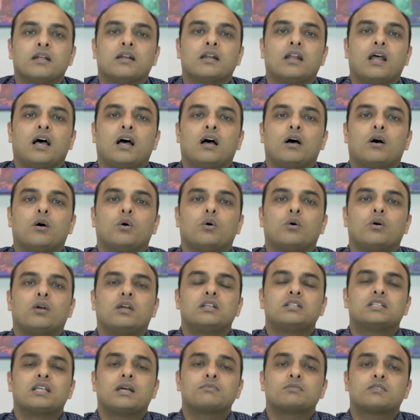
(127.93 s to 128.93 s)
Now,
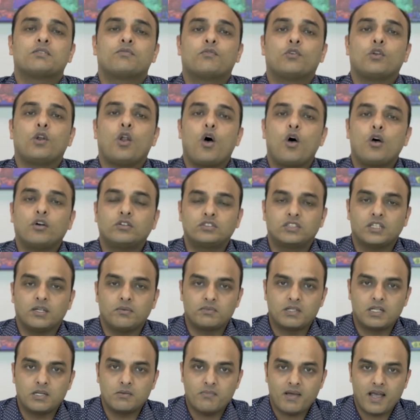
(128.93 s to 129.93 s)
in terms of
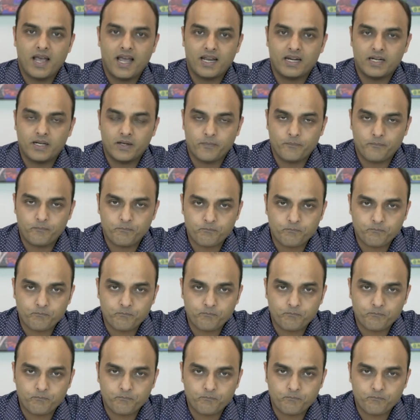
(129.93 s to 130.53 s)
long-term demand,